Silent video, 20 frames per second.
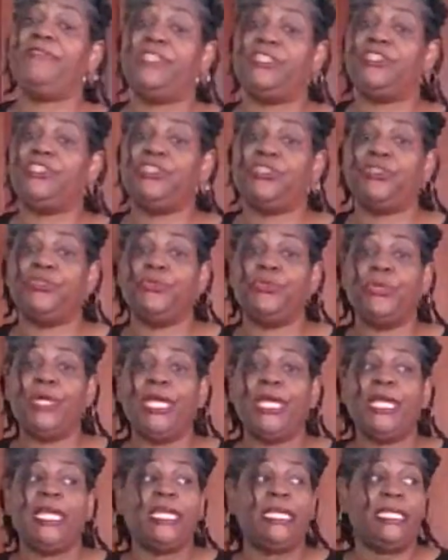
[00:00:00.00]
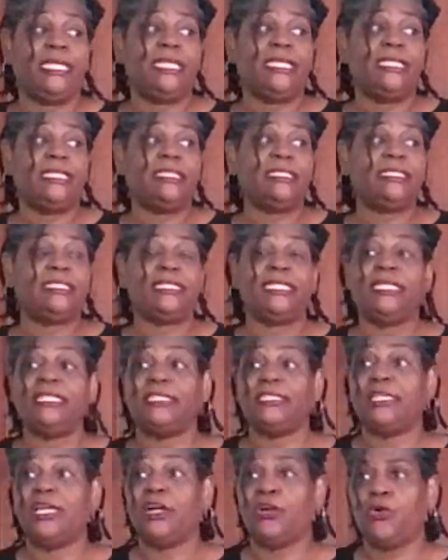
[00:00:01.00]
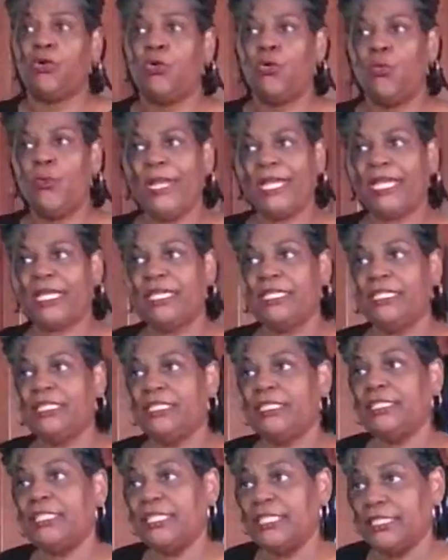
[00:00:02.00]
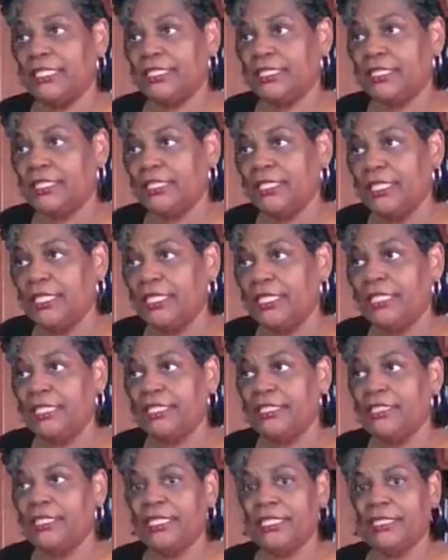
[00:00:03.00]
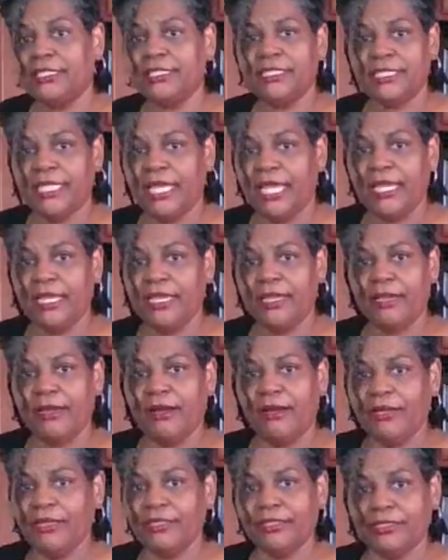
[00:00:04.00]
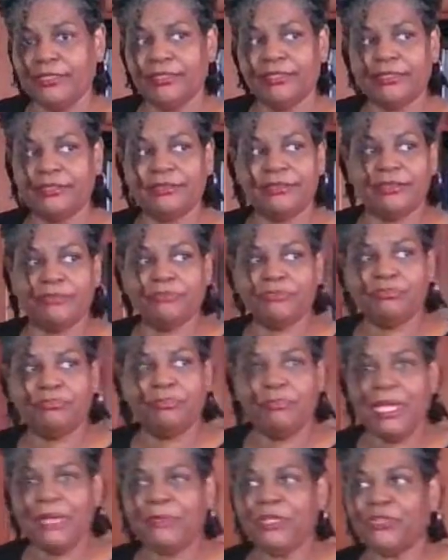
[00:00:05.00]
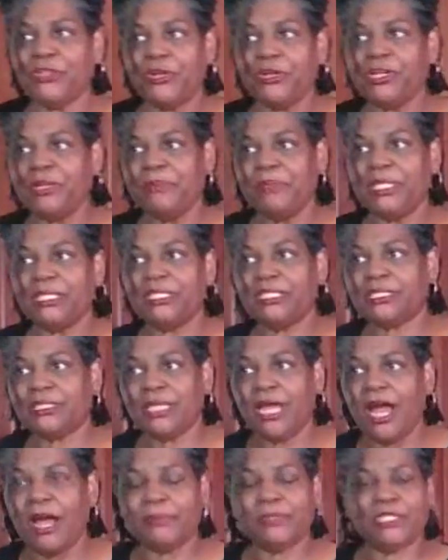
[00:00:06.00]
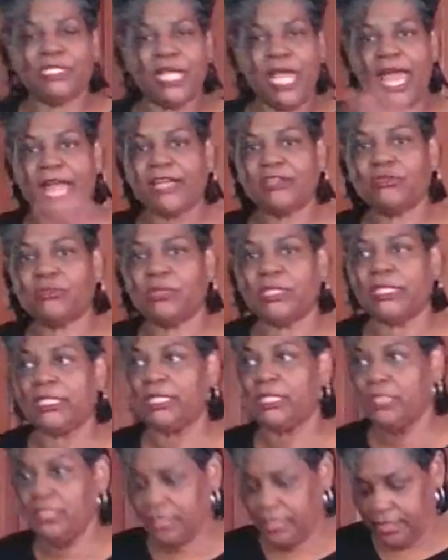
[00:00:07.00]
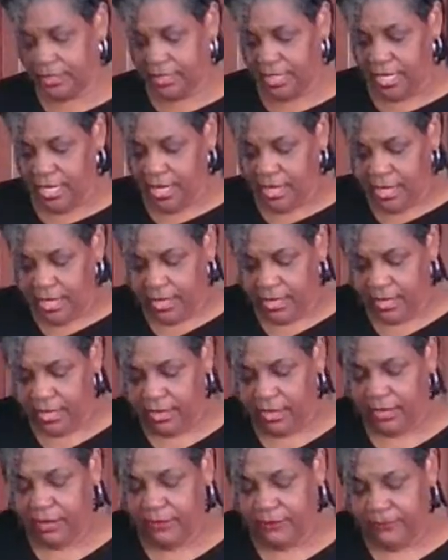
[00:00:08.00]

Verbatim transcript: fish stew is it's a quick dish. It doesn't take maybe thirty minutes tops to actually cook it. Uh,